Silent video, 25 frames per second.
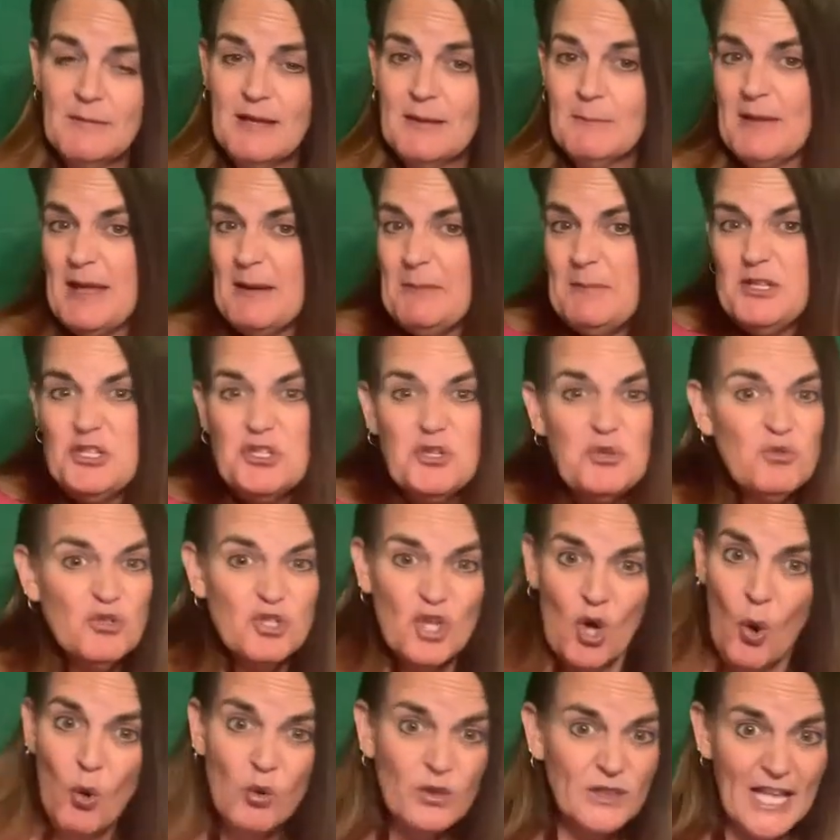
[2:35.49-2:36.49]
Maybe you
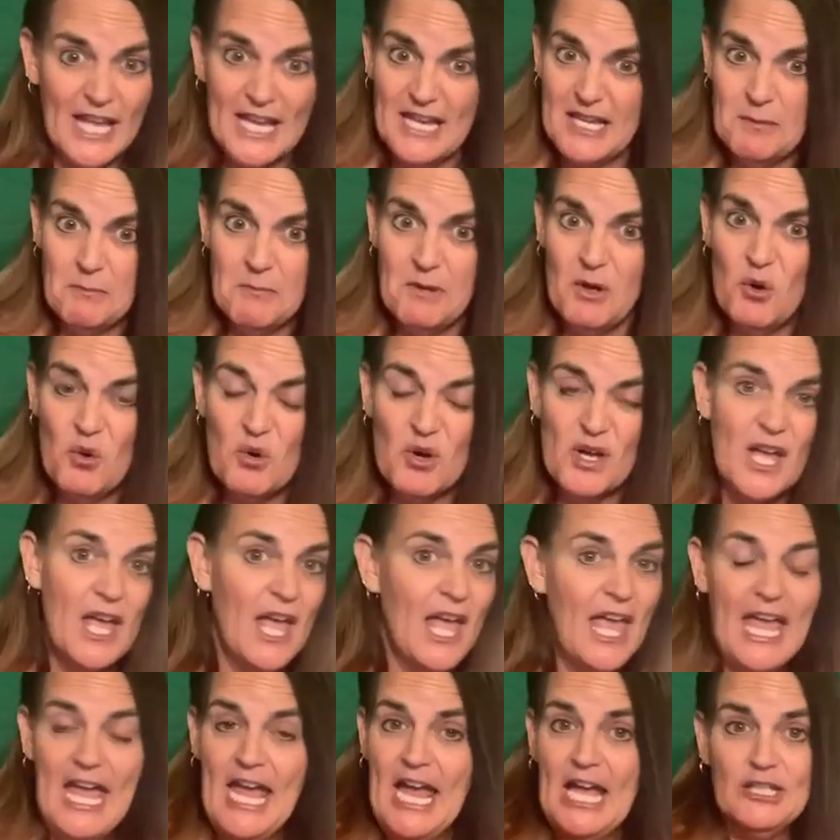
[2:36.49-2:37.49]
don't like milk
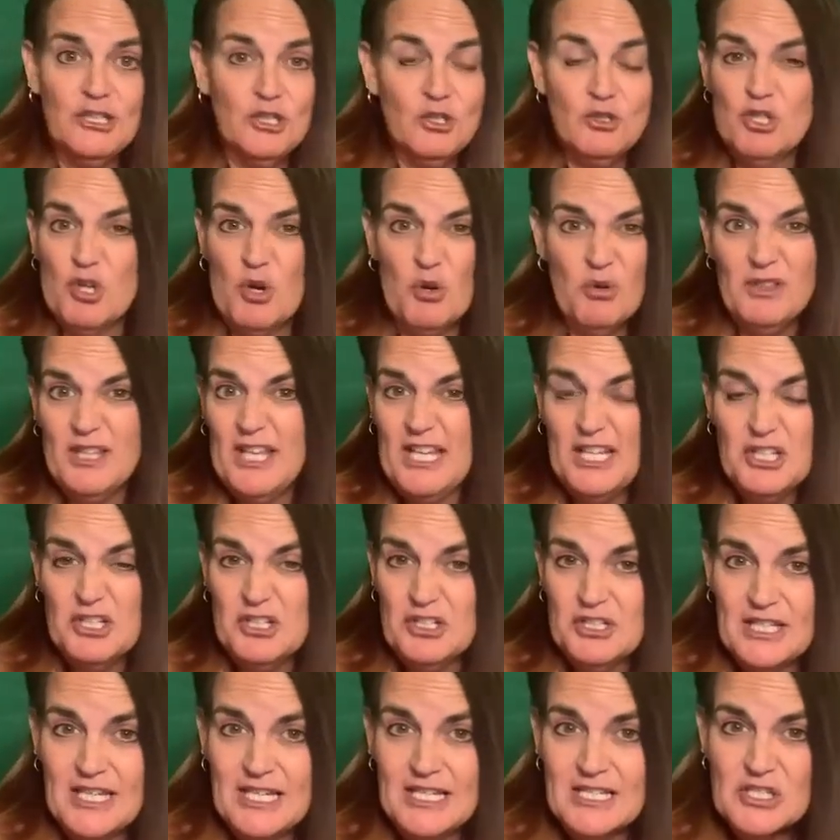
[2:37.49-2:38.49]
and you don't like
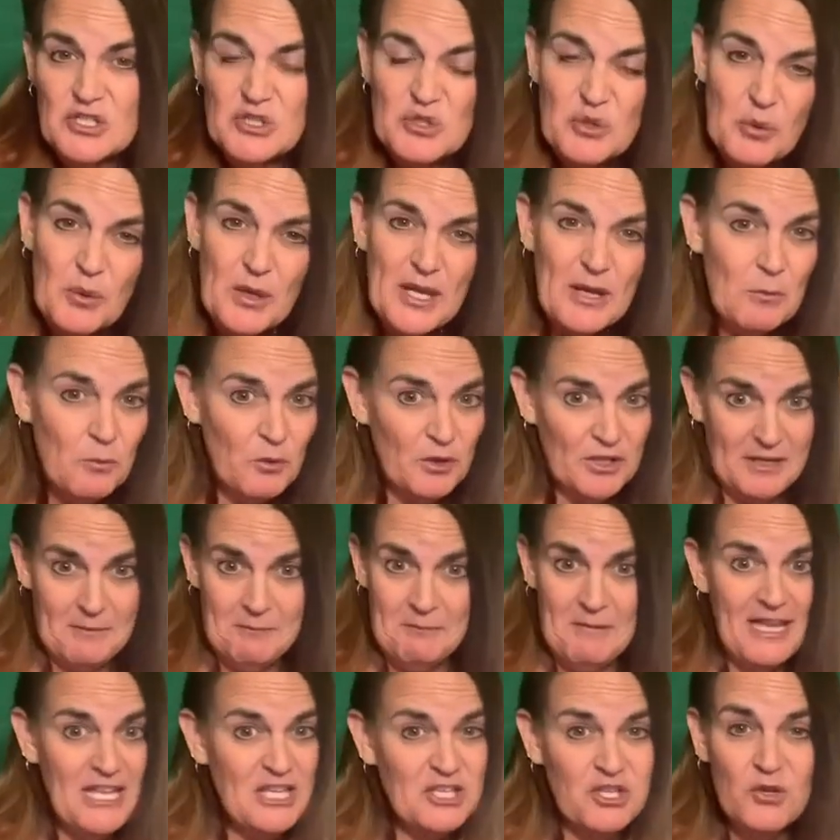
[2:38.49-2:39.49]
cookies, so it wouldn't
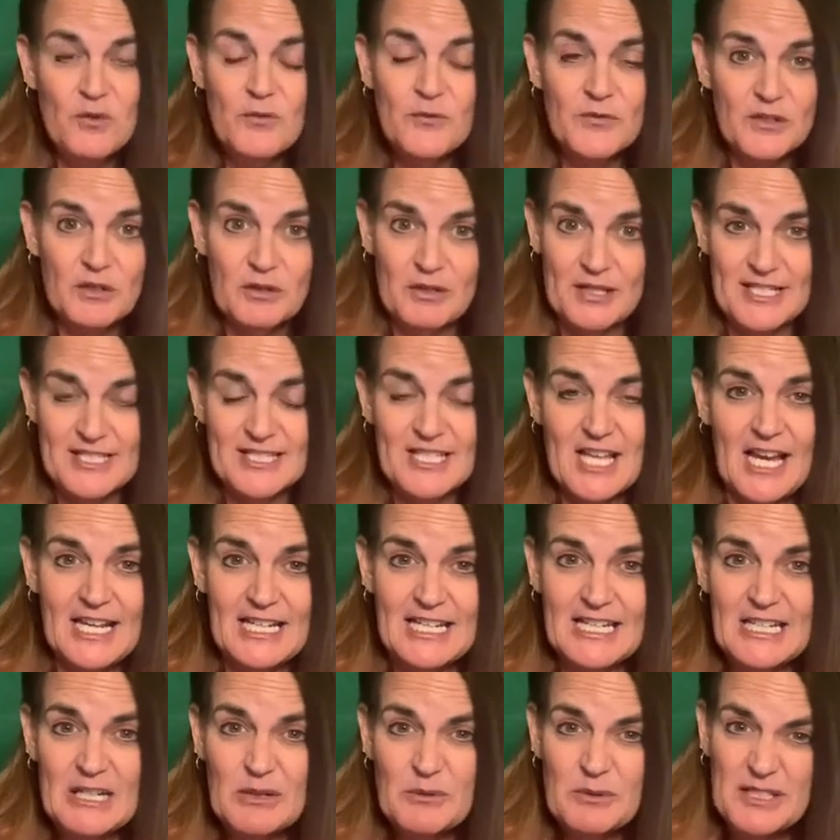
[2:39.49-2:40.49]
make you feel
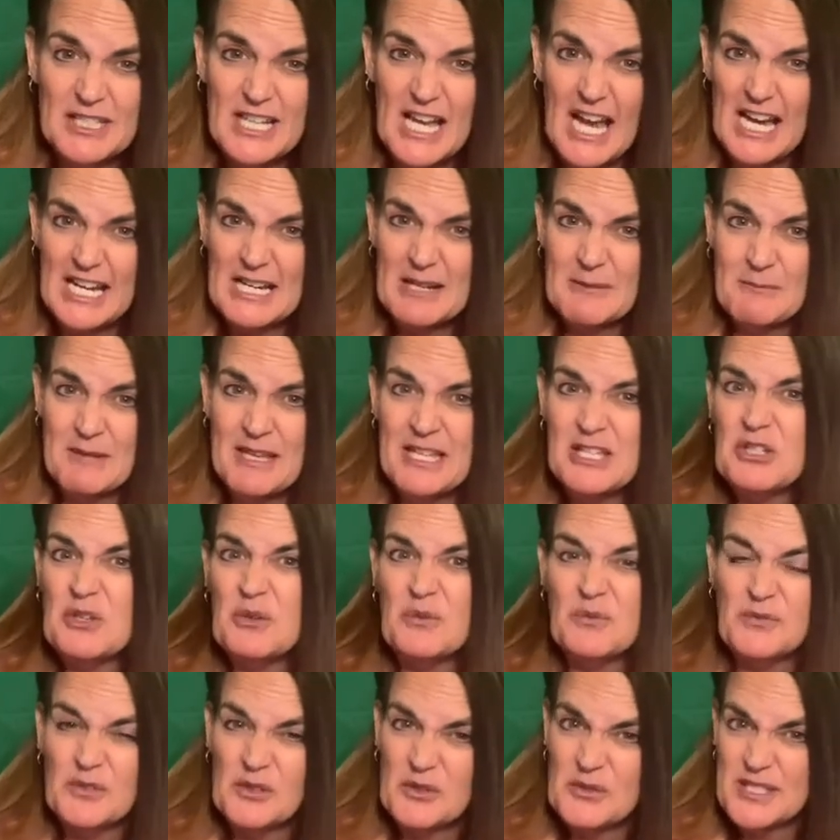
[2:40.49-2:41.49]
excited. It would kind of make you
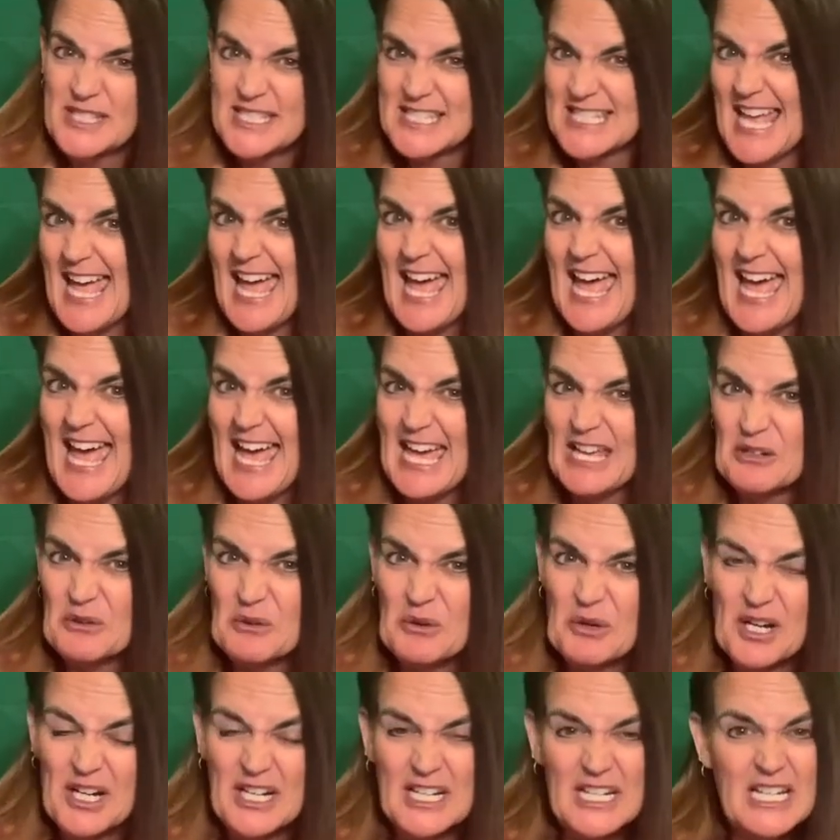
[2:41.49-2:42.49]
feel sad
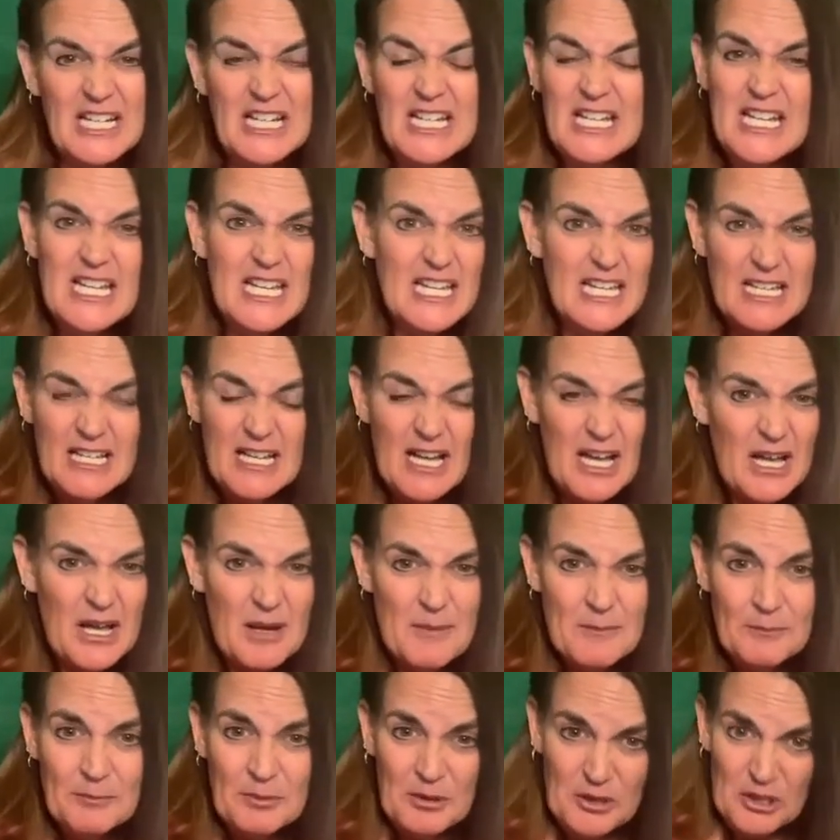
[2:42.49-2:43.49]
or
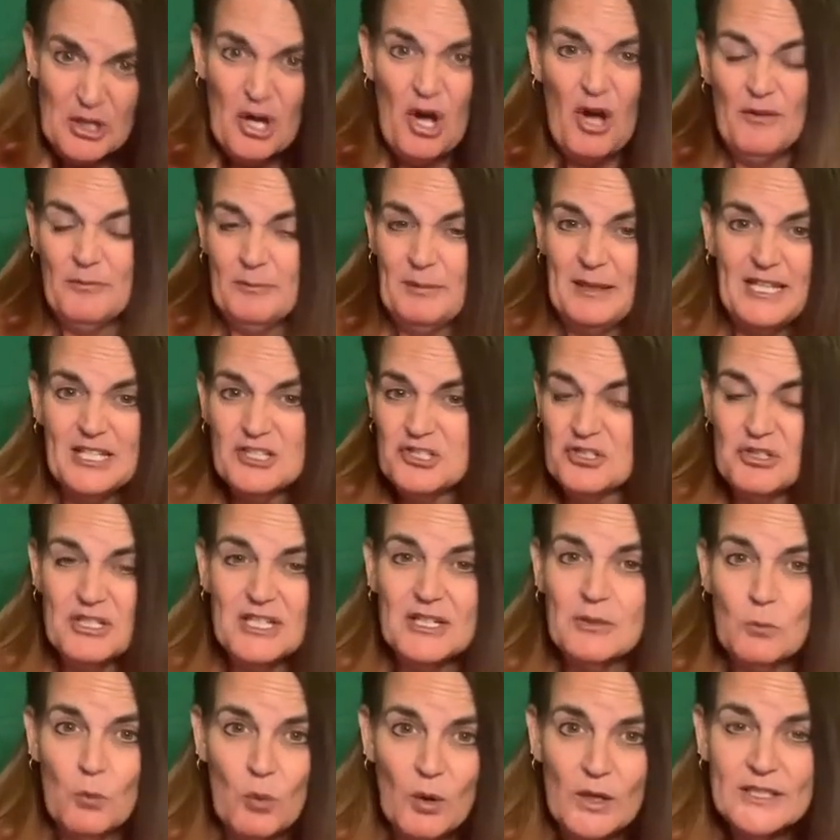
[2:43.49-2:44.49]
put off because you
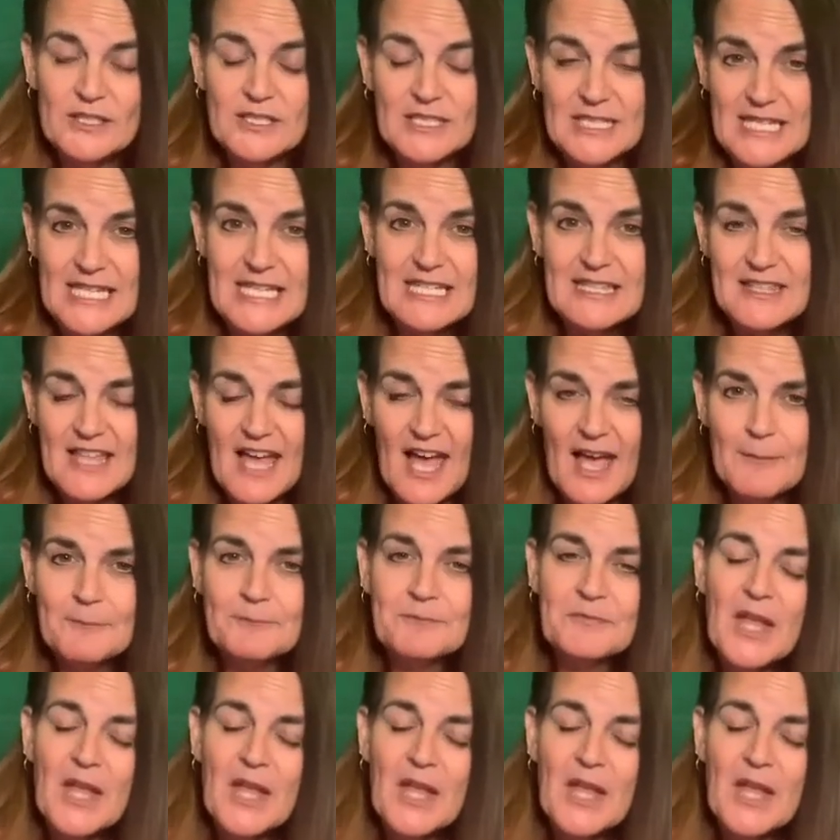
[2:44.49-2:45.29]
didn't want to eat that.